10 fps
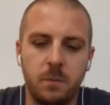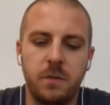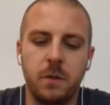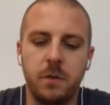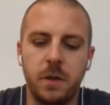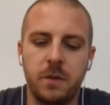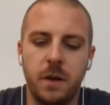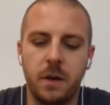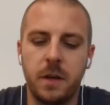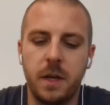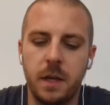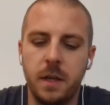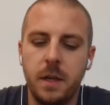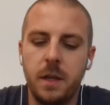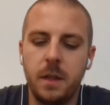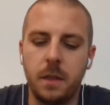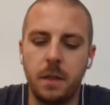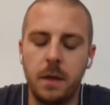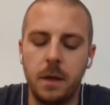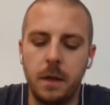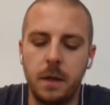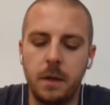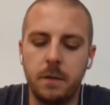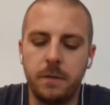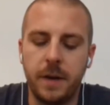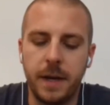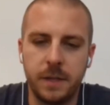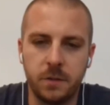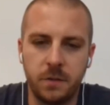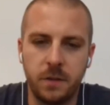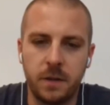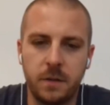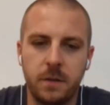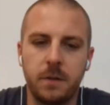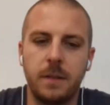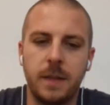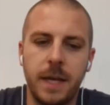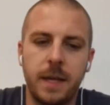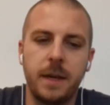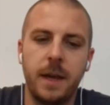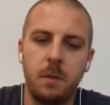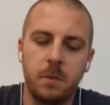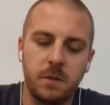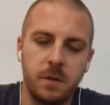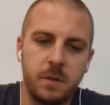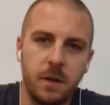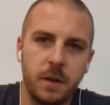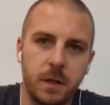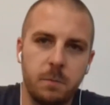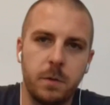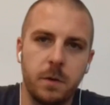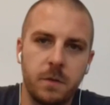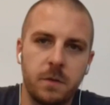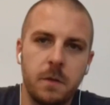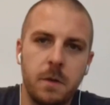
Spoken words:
So they're targeting the financial sector like Amazon targeted books.